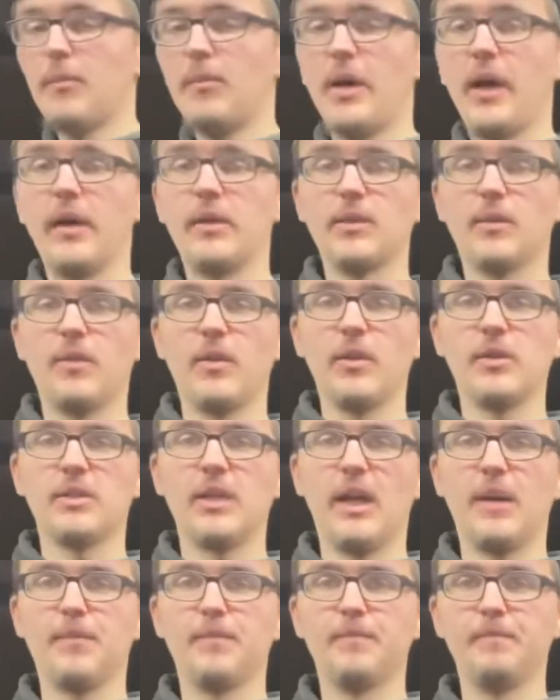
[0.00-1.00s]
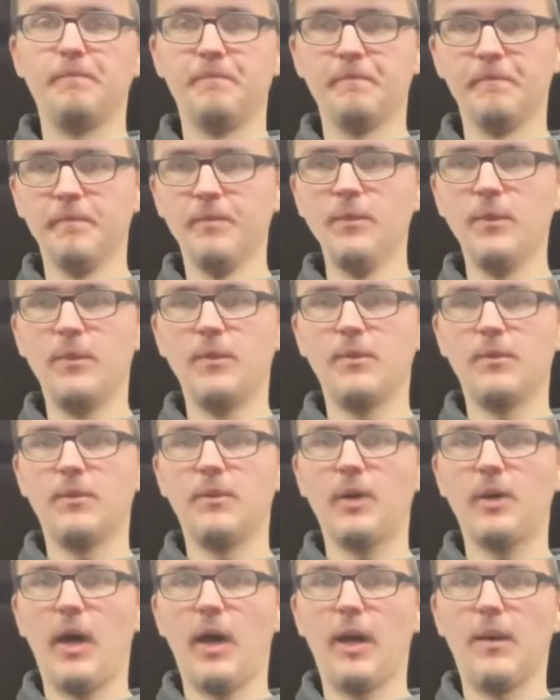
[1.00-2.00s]
buying some of the same
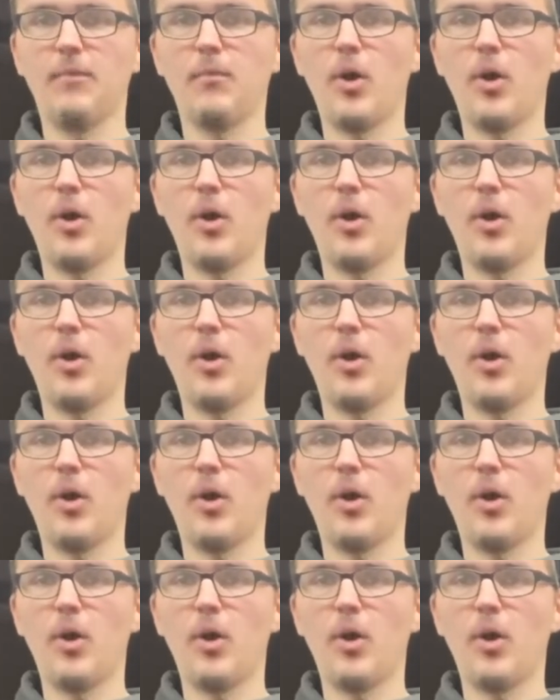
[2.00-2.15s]
uh,